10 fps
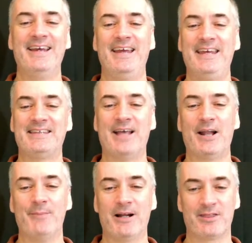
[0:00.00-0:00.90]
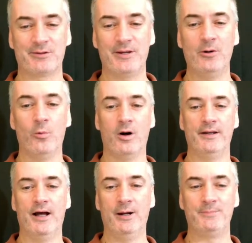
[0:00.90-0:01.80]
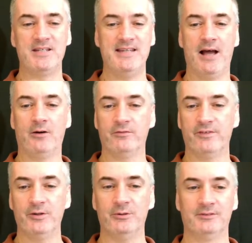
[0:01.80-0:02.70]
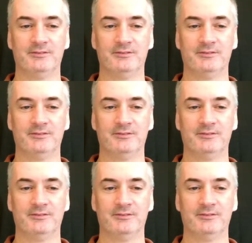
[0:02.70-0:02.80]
he's got about a three to one up to down vote